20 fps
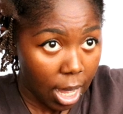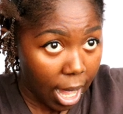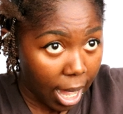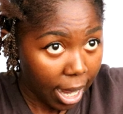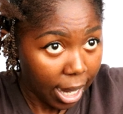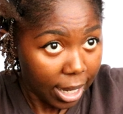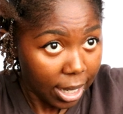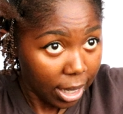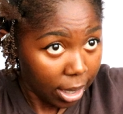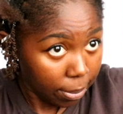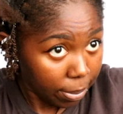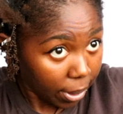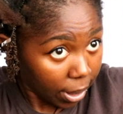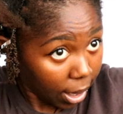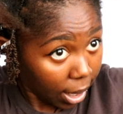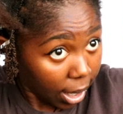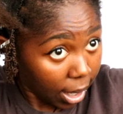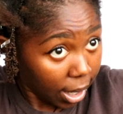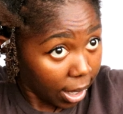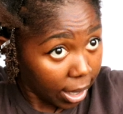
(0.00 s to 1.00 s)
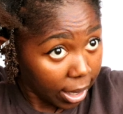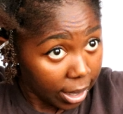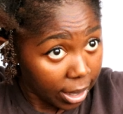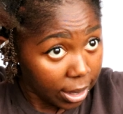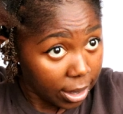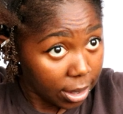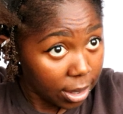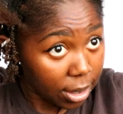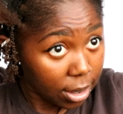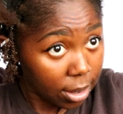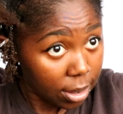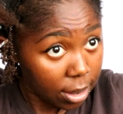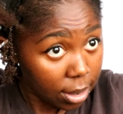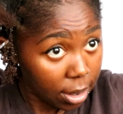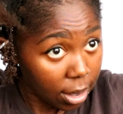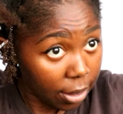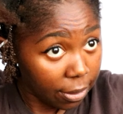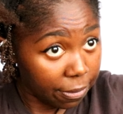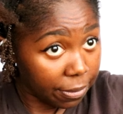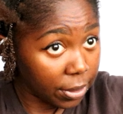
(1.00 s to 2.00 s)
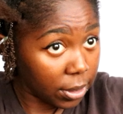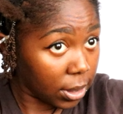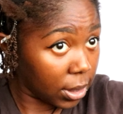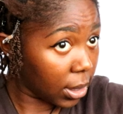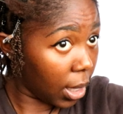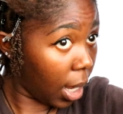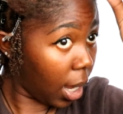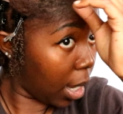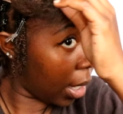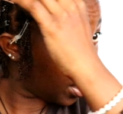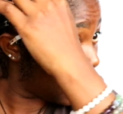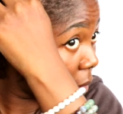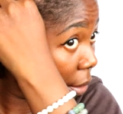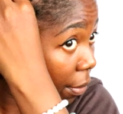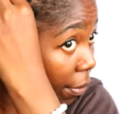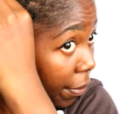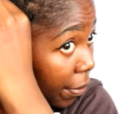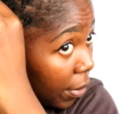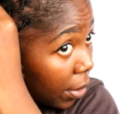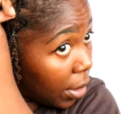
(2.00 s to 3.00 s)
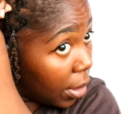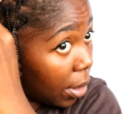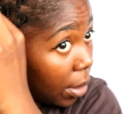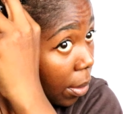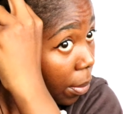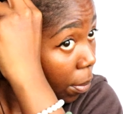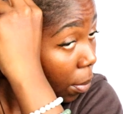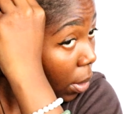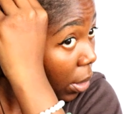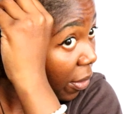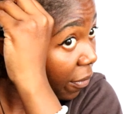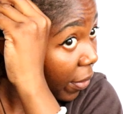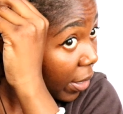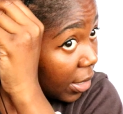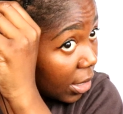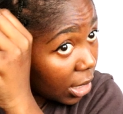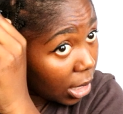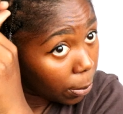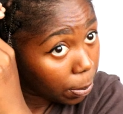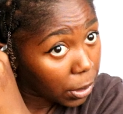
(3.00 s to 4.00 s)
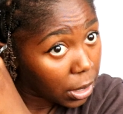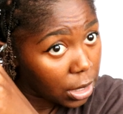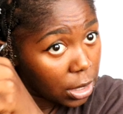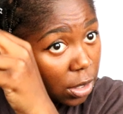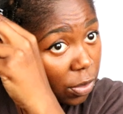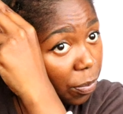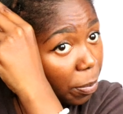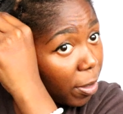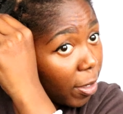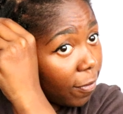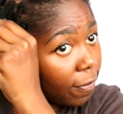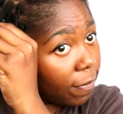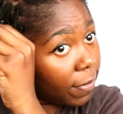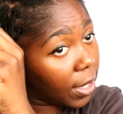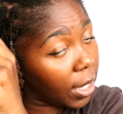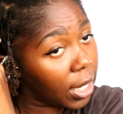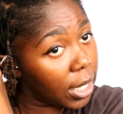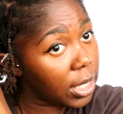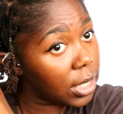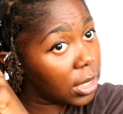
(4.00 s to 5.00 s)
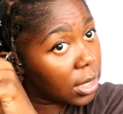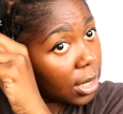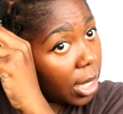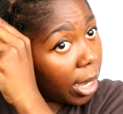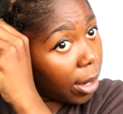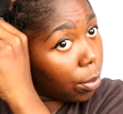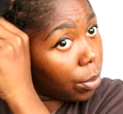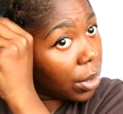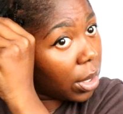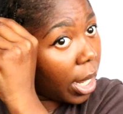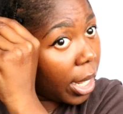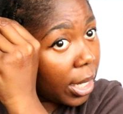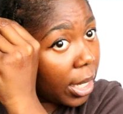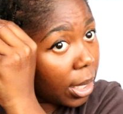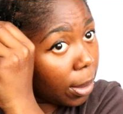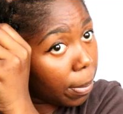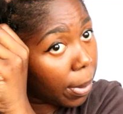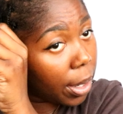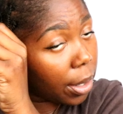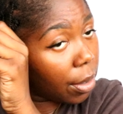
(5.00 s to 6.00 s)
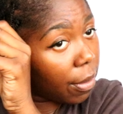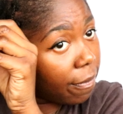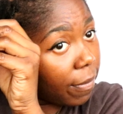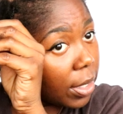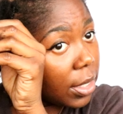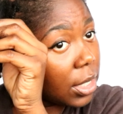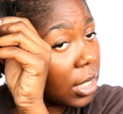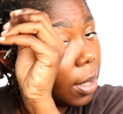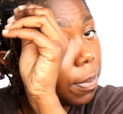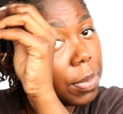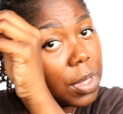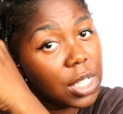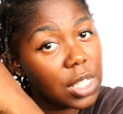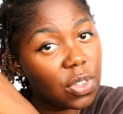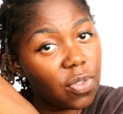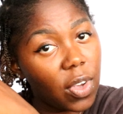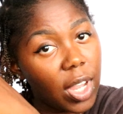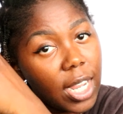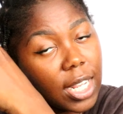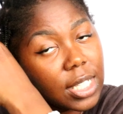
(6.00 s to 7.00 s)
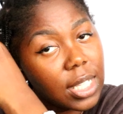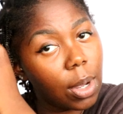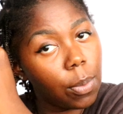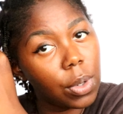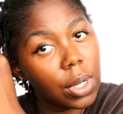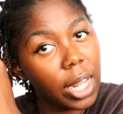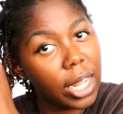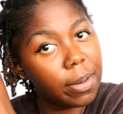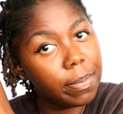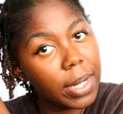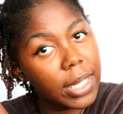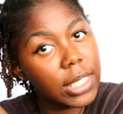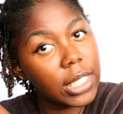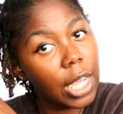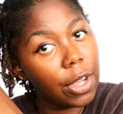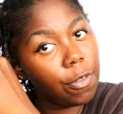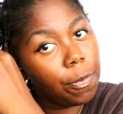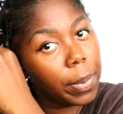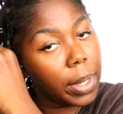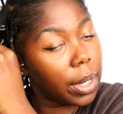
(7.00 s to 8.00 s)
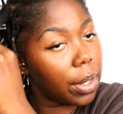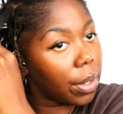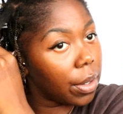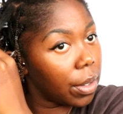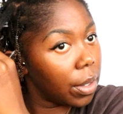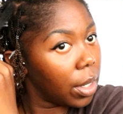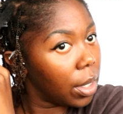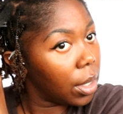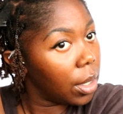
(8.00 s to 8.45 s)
hiding behind a facade of, well, if I skip this phase I would like it better, if I skip this phase I would like myself better.